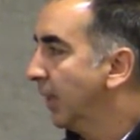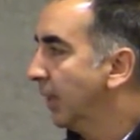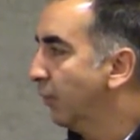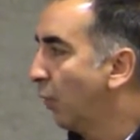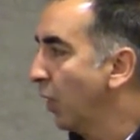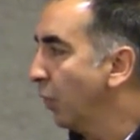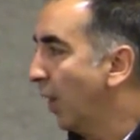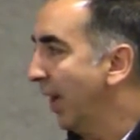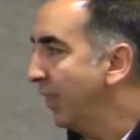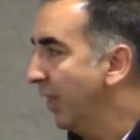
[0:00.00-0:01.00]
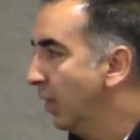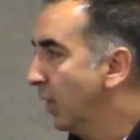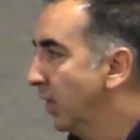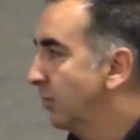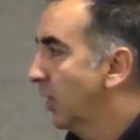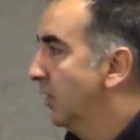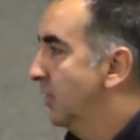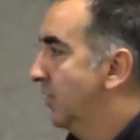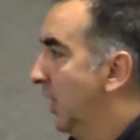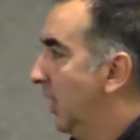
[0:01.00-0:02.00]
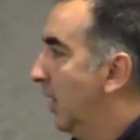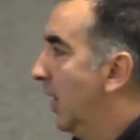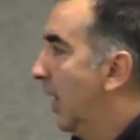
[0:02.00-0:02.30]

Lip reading: The fourth one, I think you're going to start to see